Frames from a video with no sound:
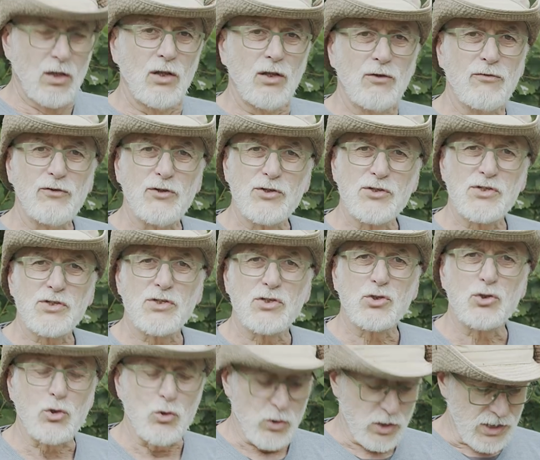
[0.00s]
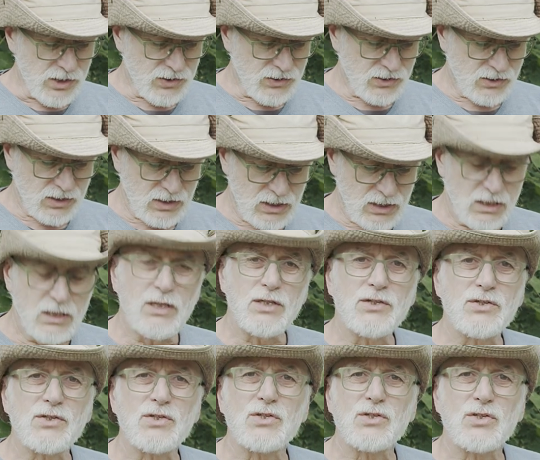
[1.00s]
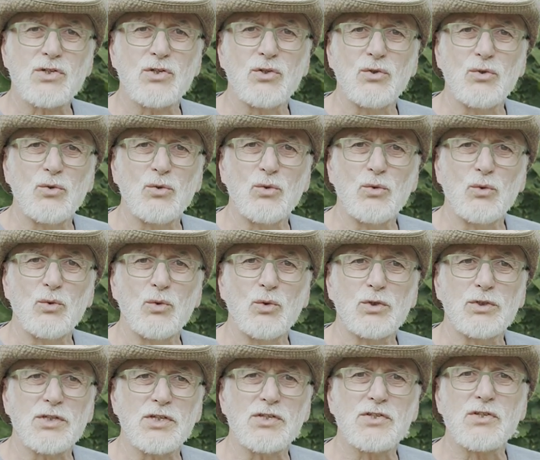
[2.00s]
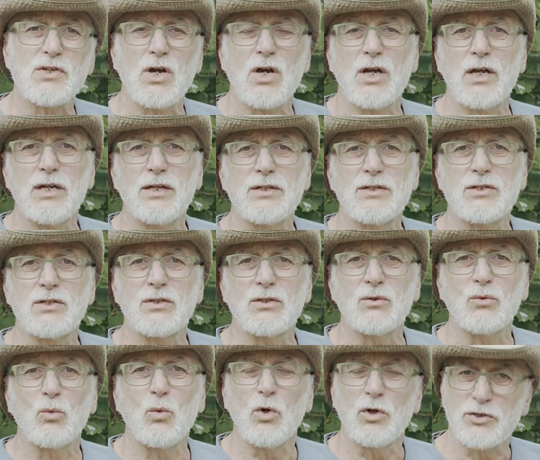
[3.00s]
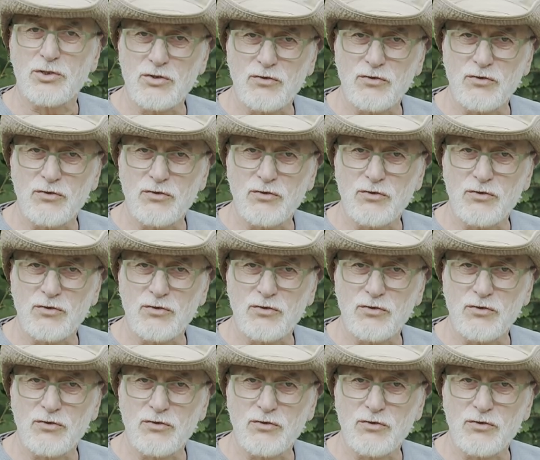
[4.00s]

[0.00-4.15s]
The first choice is to decide what